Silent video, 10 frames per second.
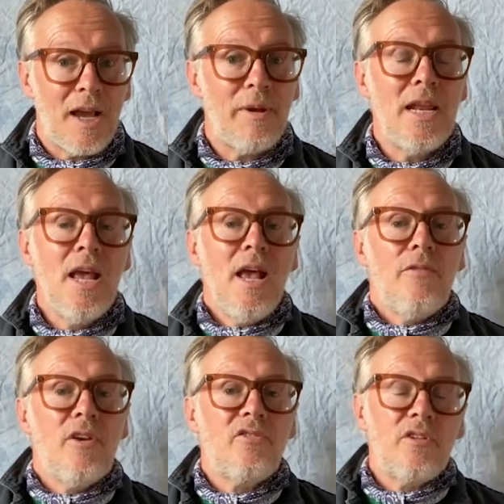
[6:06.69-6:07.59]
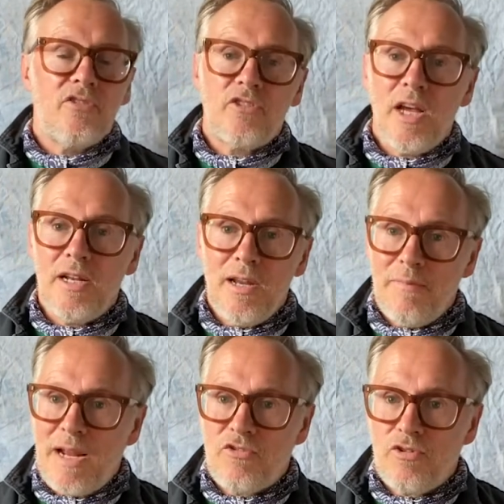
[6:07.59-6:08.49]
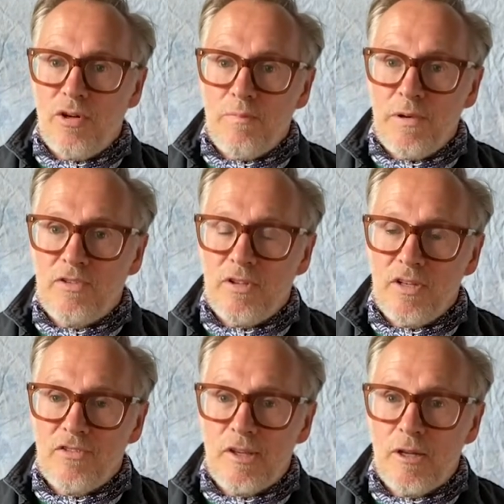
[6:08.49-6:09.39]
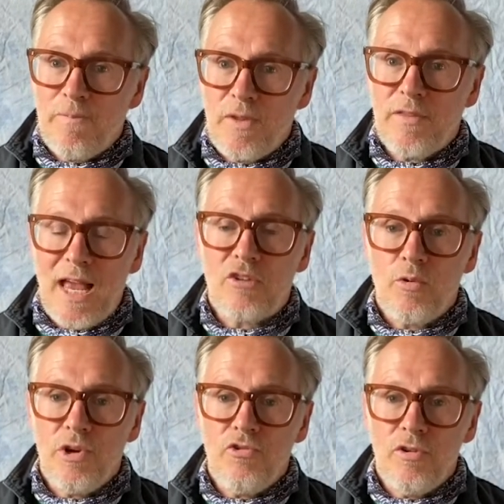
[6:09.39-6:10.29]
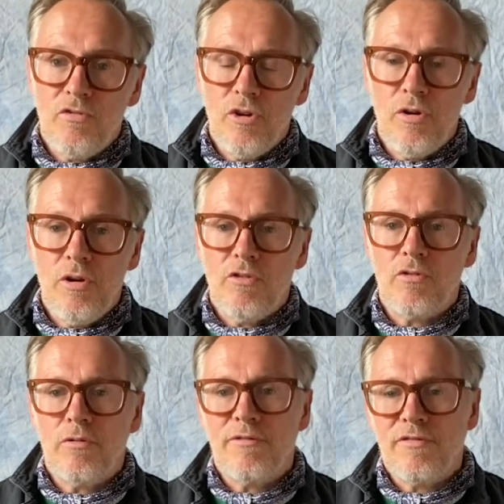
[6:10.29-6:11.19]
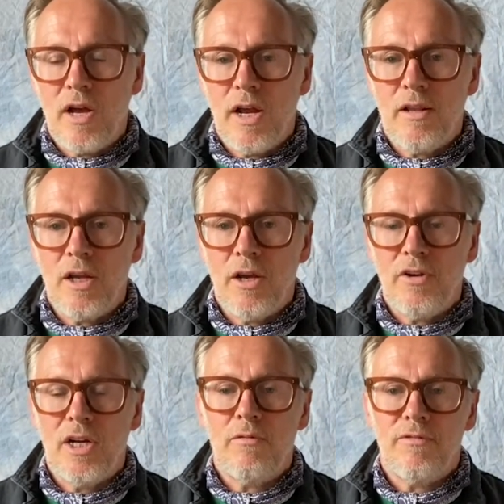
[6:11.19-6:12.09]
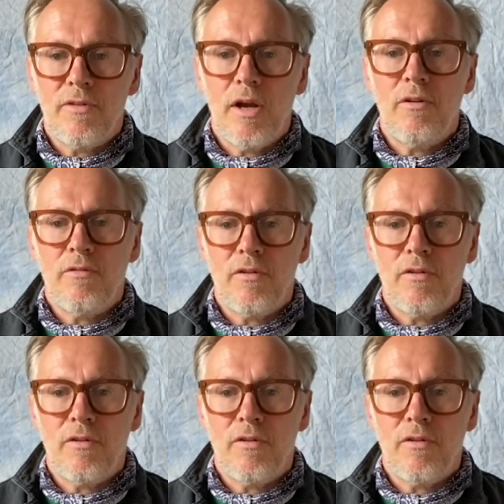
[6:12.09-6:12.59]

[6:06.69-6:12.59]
I mean, there's certainly a mantra in business that's what you should do. You should refine the idea, refine.